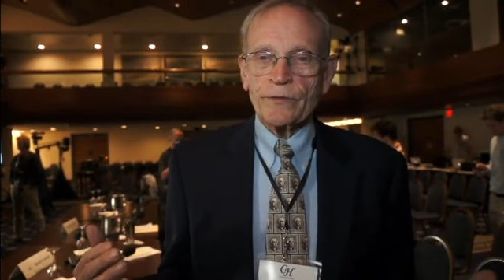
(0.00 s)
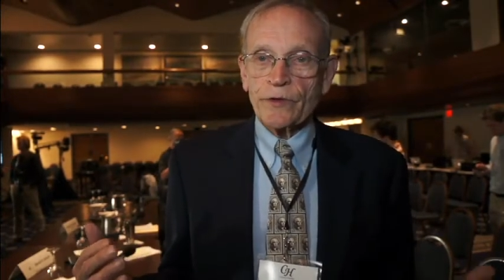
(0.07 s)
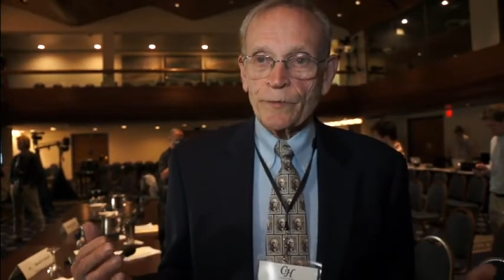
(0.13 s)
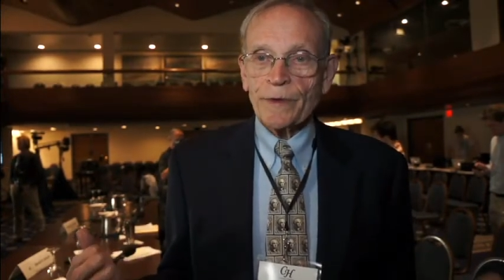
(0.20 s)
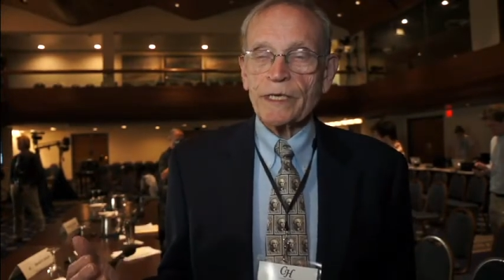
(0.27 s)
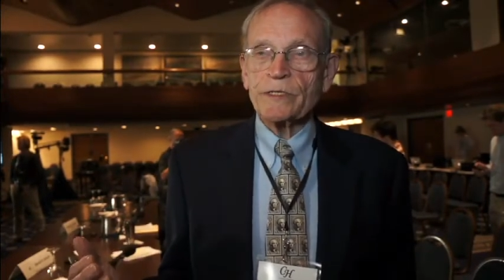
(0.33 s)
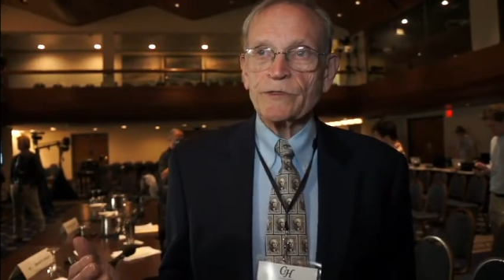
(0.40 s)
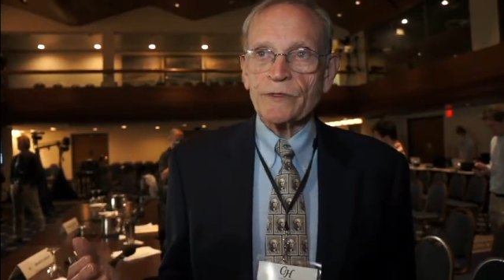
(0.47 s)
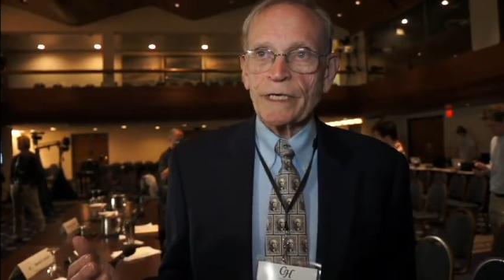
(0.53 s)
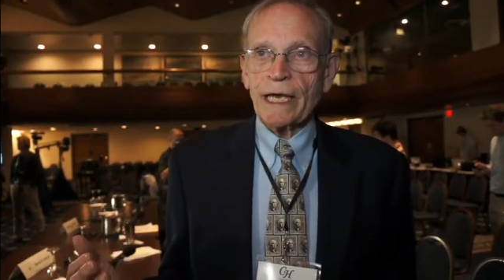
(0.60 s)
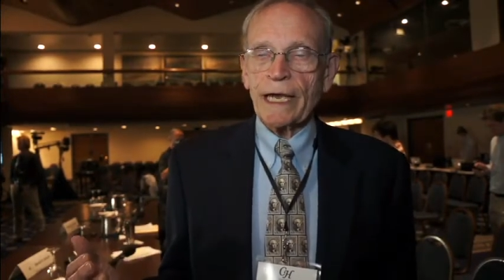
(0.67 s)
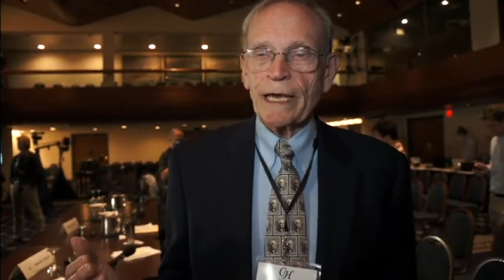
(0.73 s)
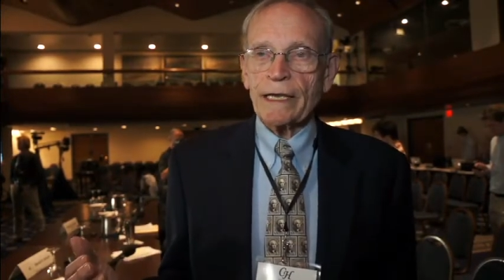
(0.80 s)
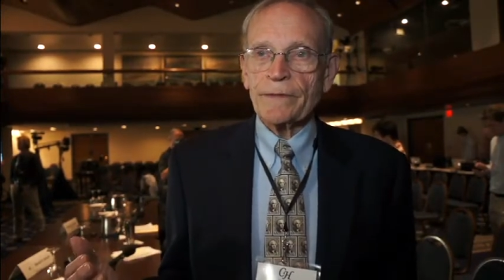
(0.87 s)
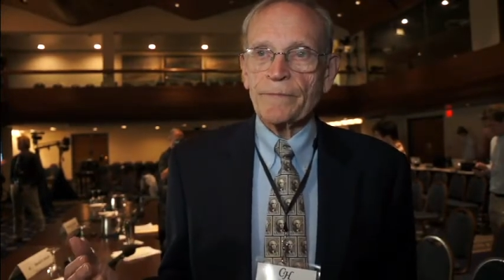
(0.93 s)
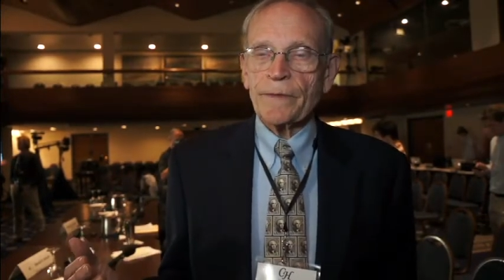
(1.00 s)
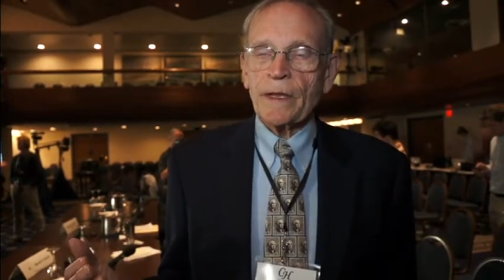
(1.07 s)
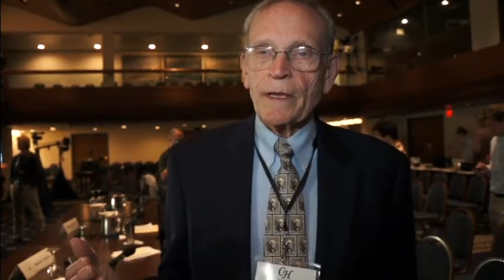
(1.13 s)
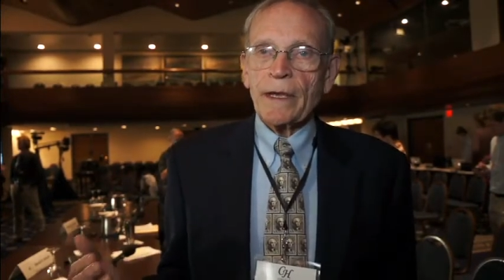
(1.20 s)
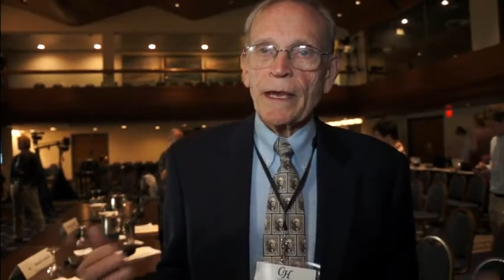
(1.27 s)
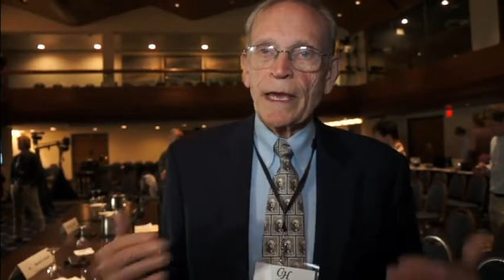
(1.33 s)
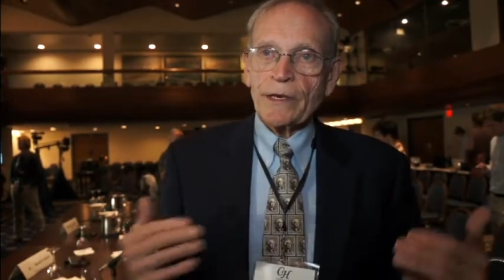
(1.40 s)
do the best you can
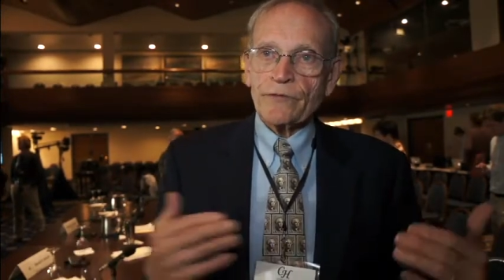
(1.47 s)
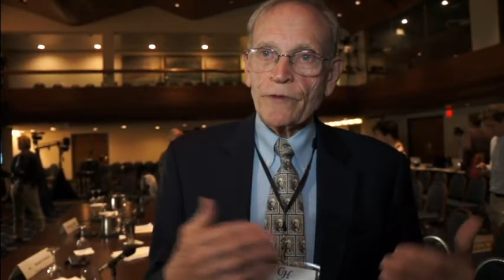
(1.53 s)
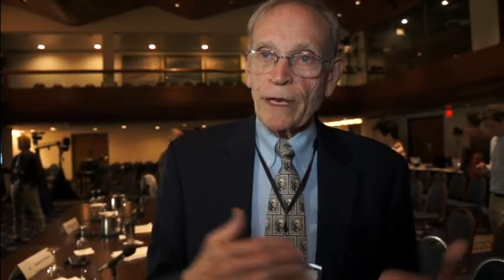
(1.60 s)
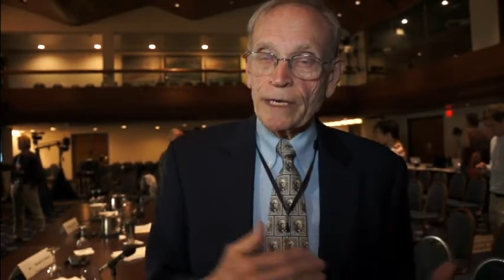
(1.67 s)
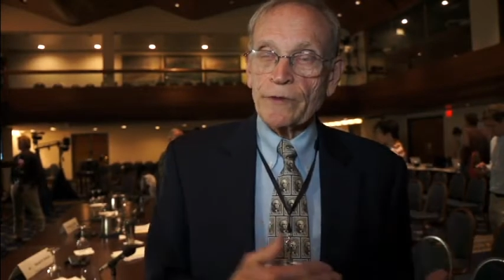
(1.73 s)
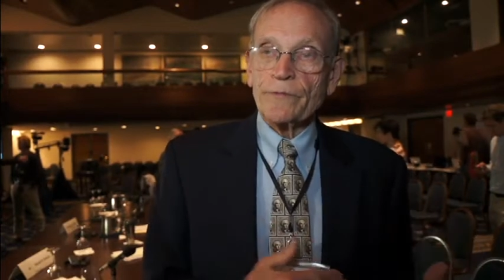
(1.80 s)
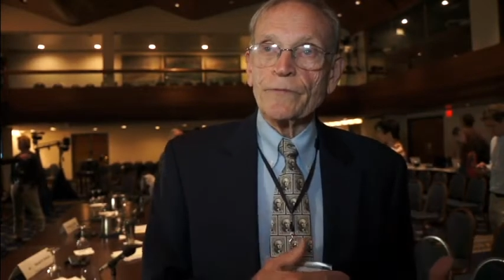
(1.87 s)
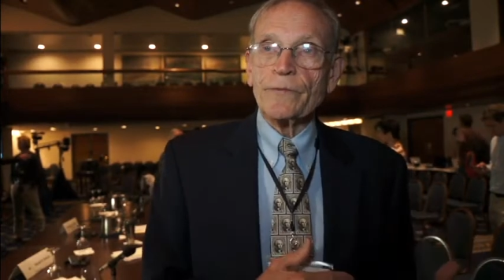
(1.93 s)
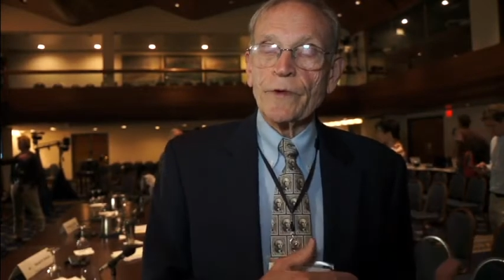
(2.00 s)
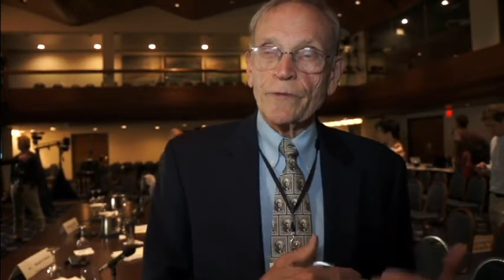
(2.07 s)
and try to